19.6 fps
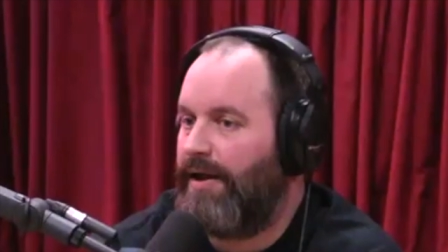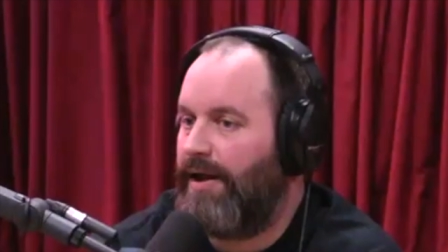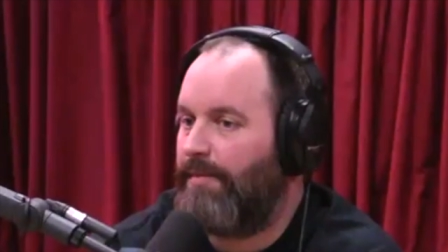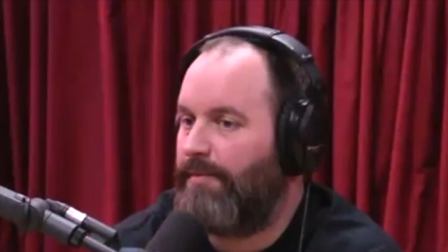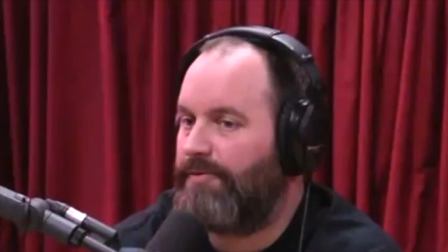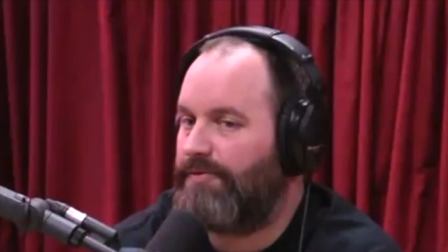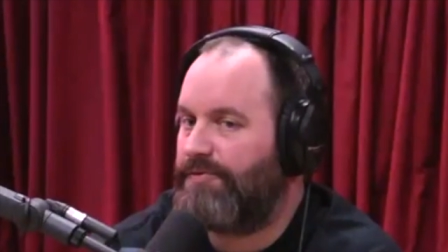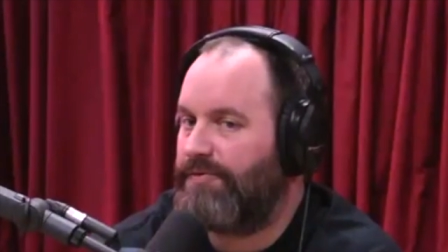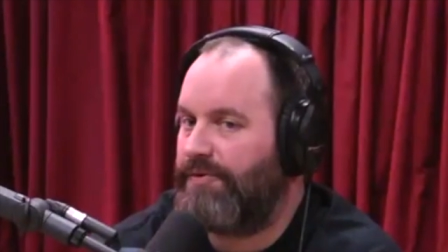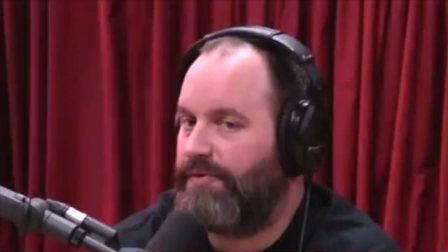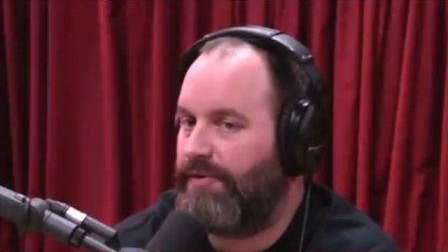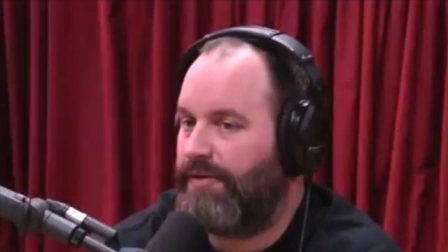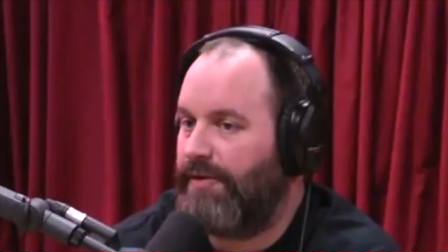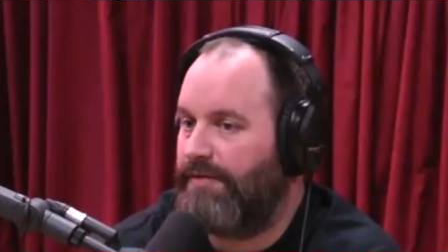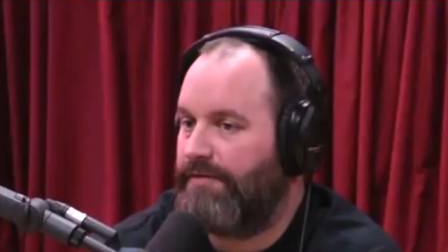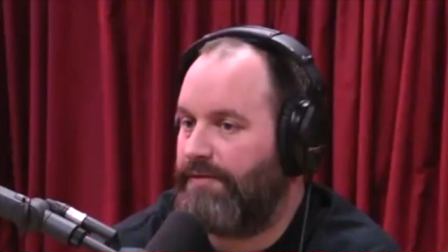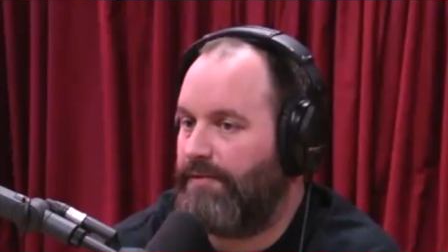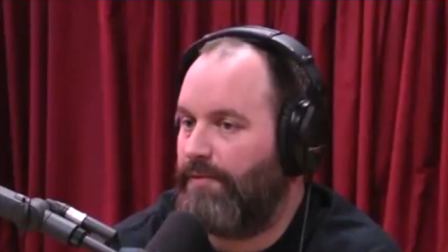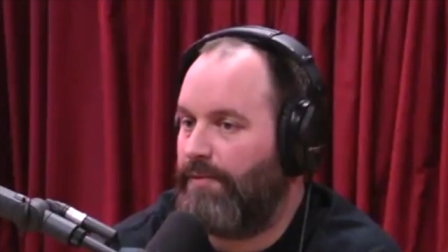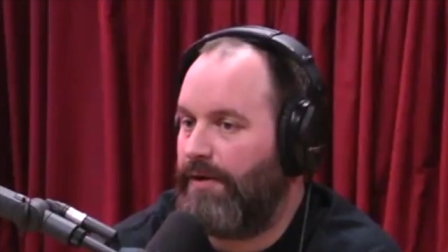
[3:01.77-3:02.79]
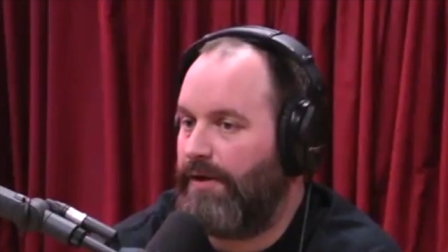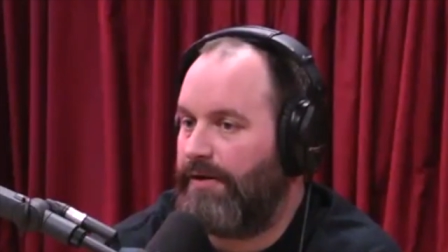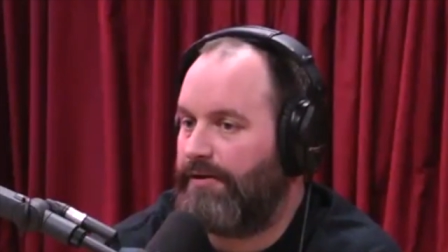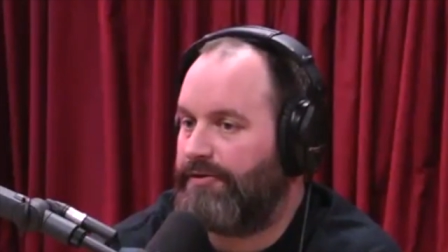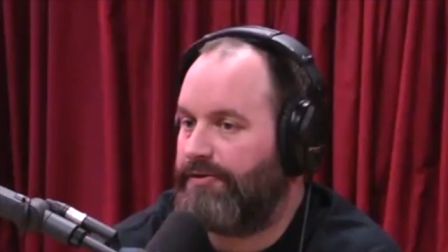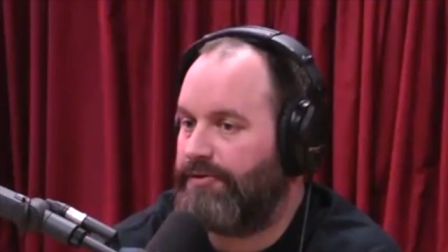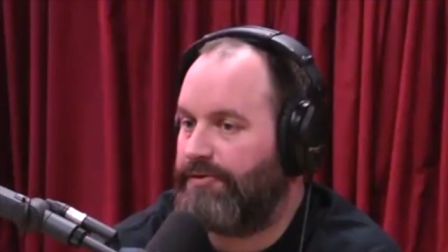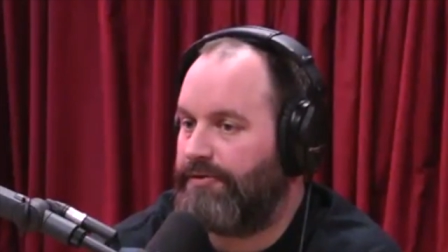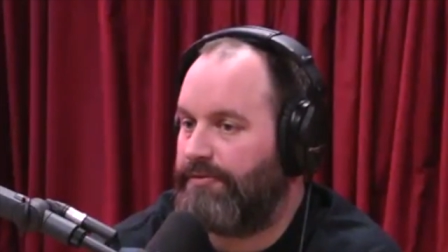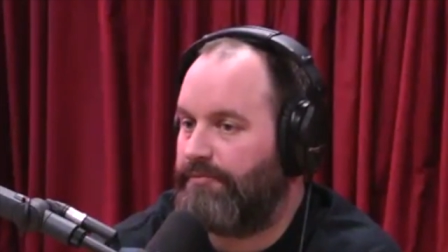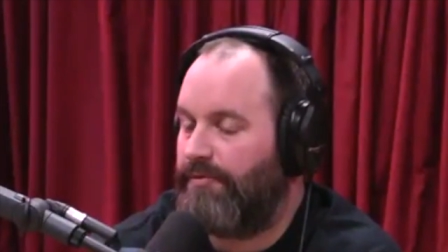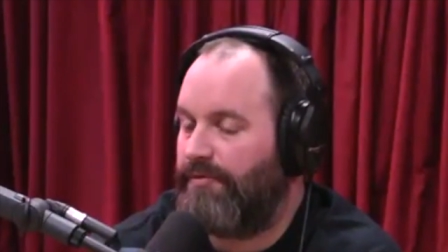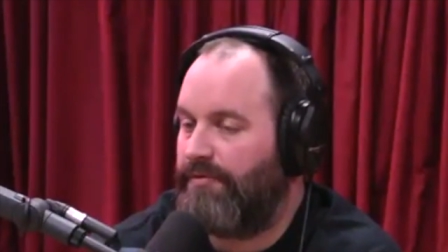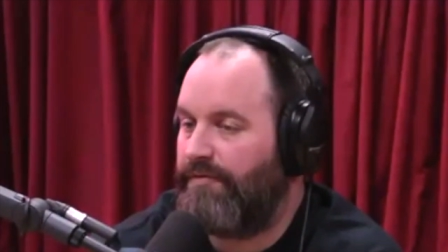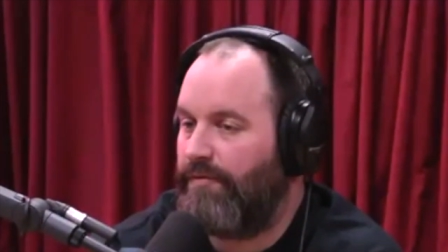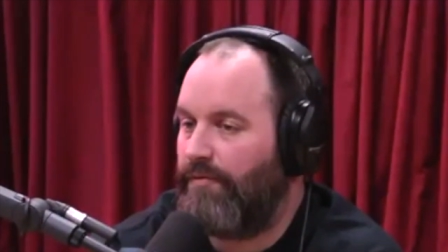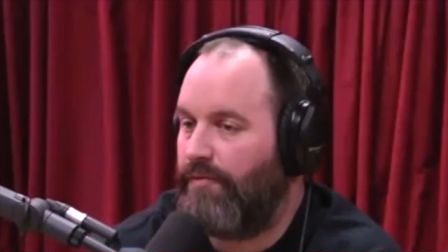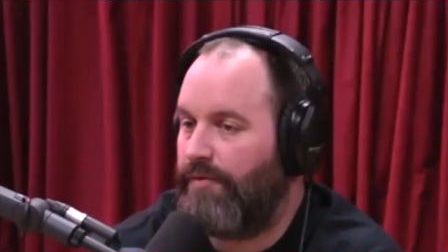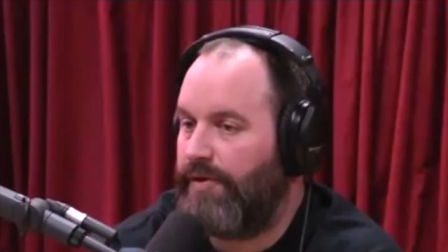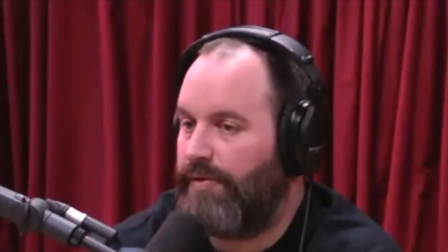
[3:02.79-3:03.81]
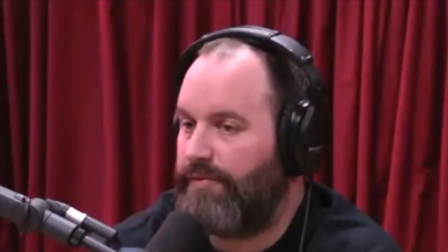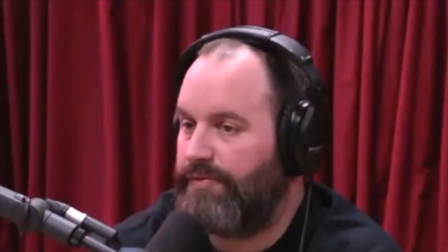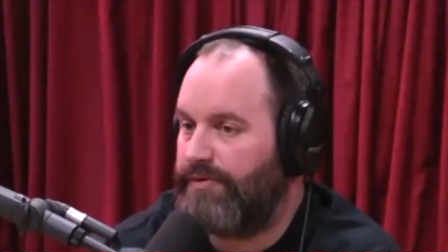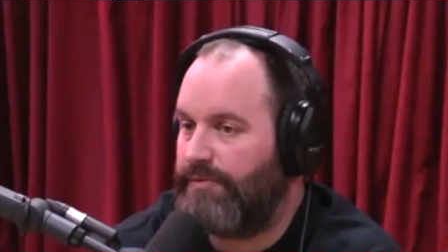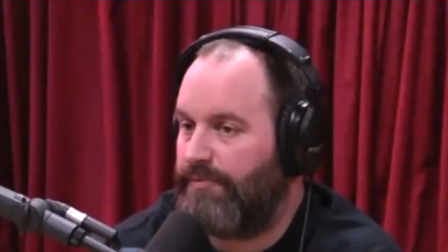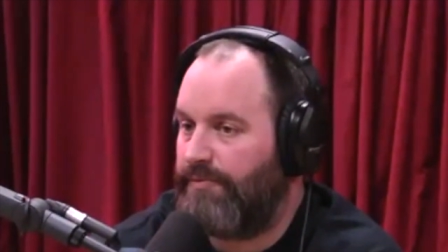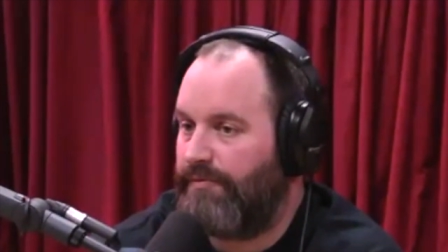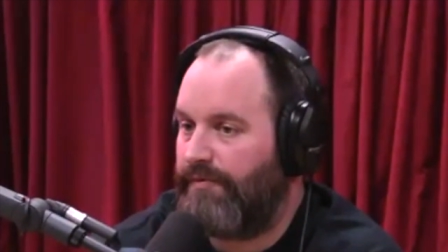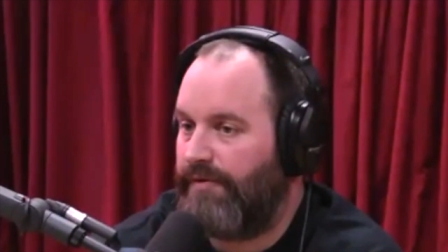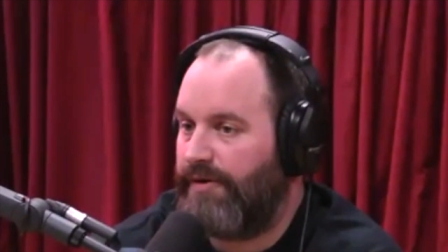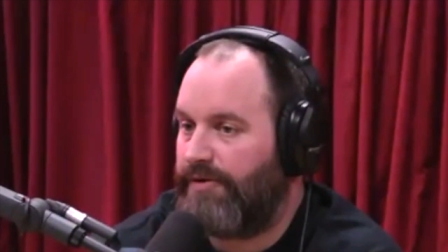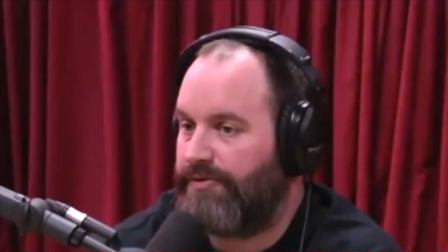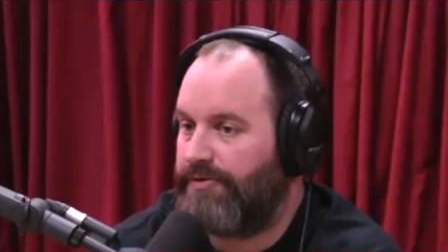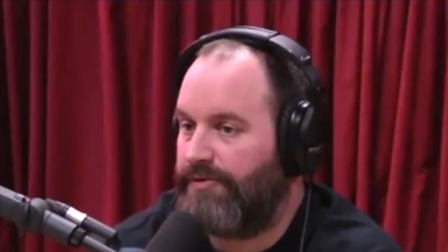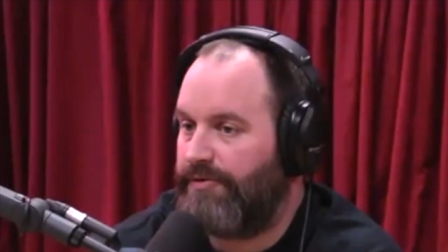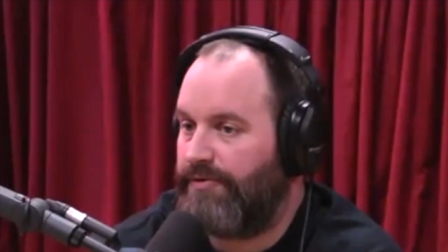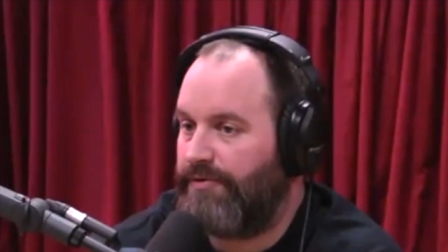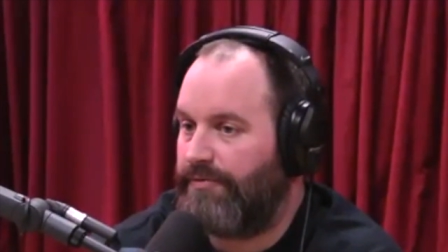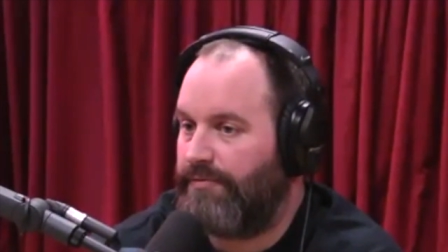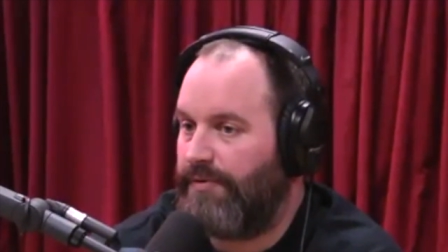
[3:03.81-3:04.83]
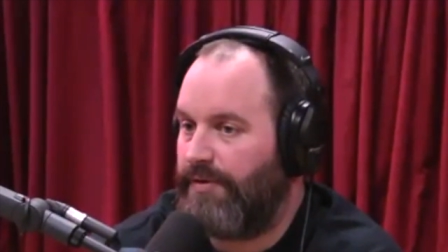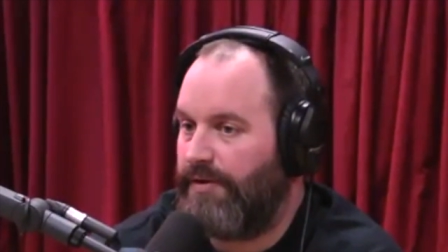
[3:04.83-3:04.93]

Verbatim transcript: How much would you love to watch before he was a professional.